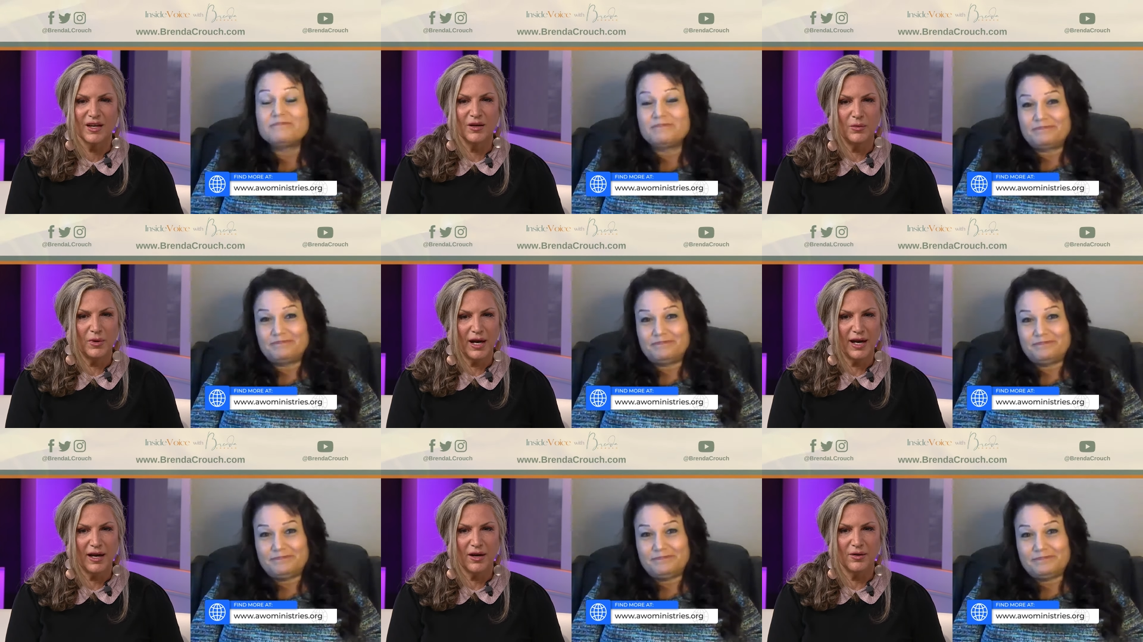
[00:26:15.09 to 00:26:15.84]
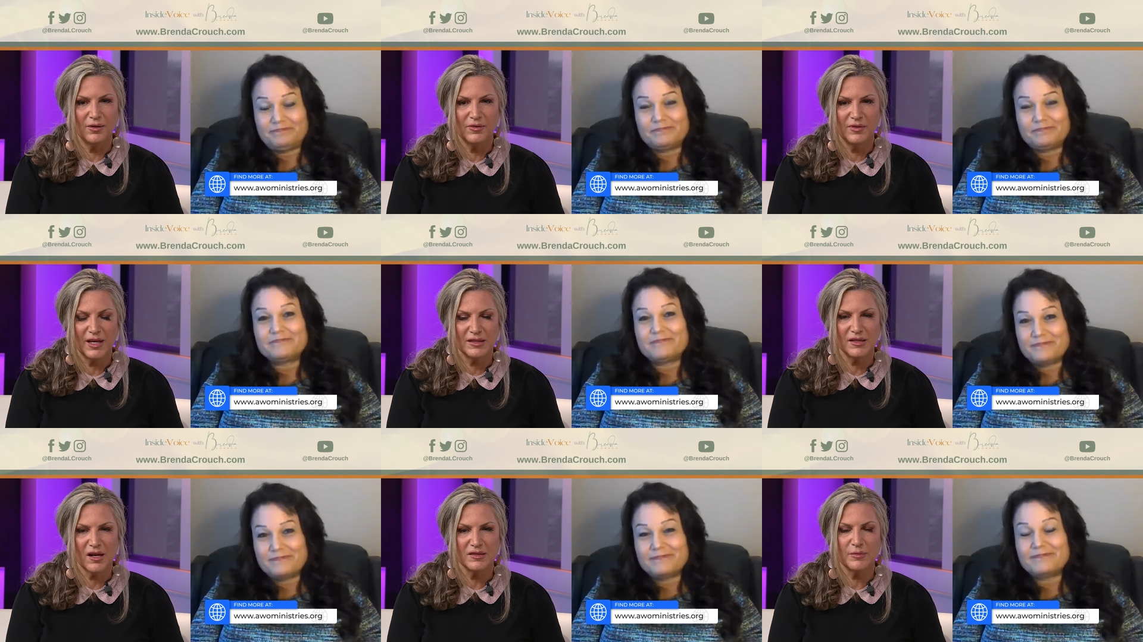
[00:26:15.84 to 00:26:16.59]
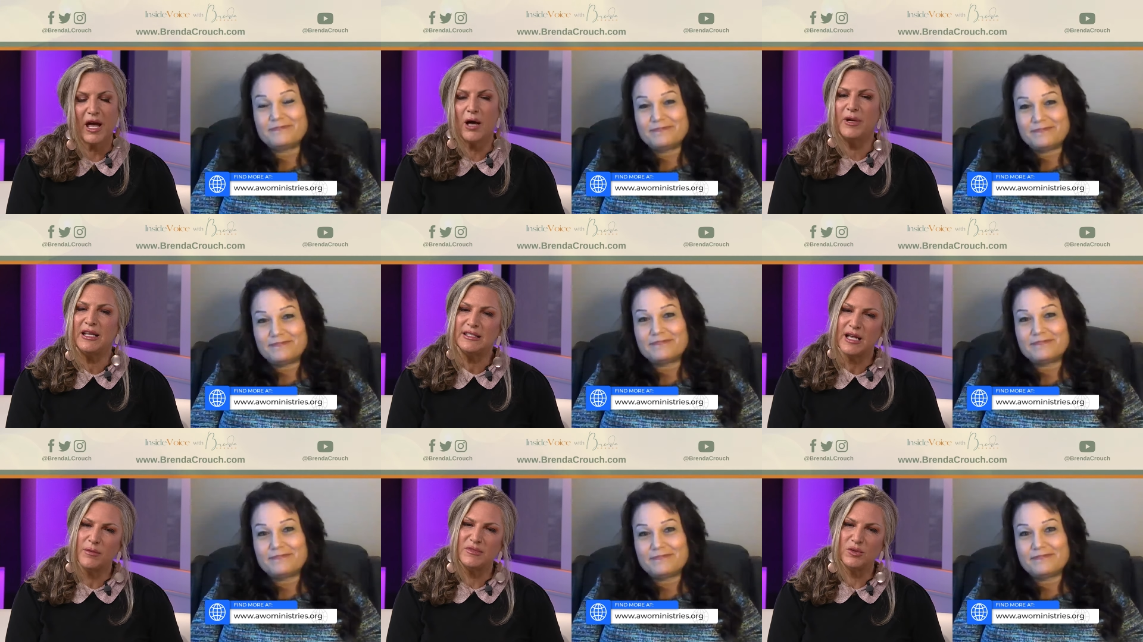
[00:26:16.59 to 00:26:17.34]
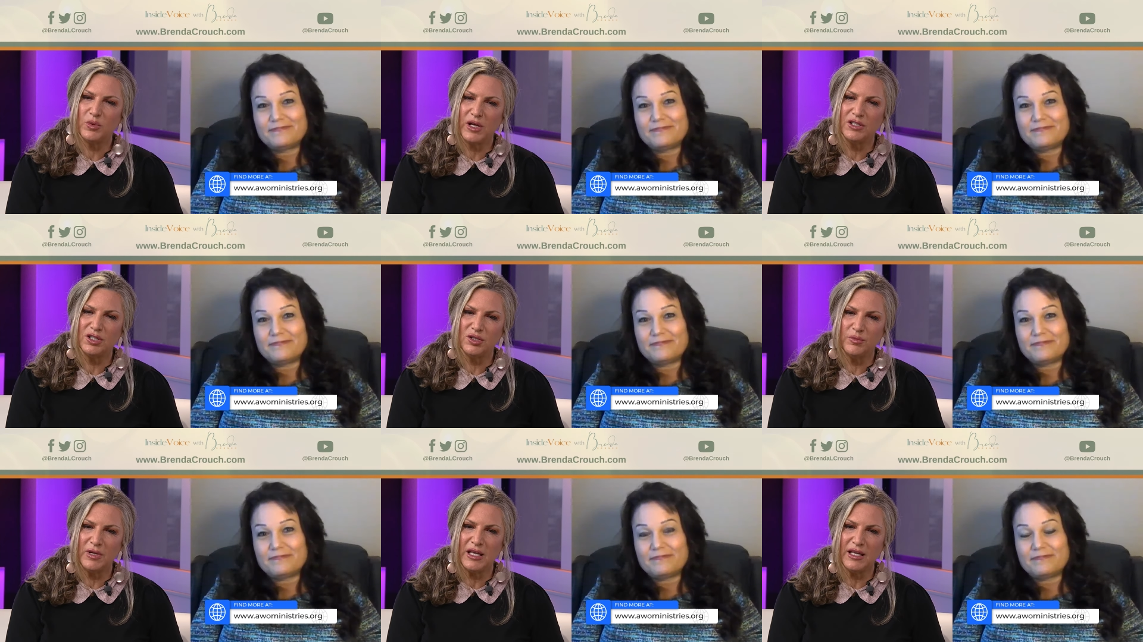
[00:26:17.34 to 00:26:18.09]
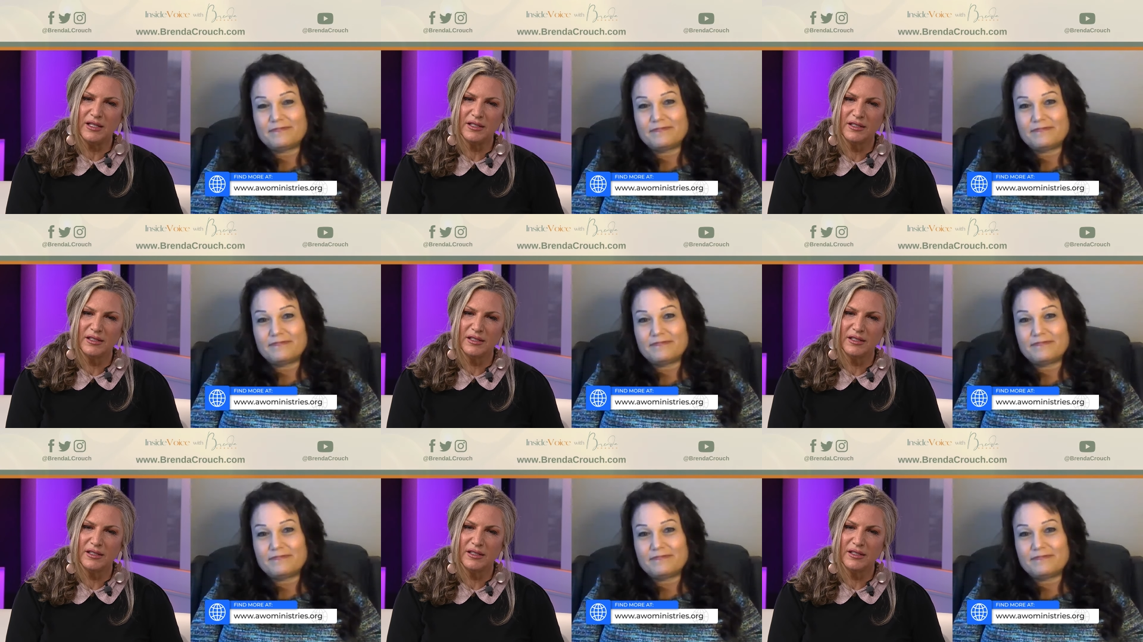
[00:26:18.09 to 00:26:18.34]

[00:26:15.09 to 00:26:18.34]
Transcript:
Speaker 1: Wow. That's awesome. How many times a week do you meet?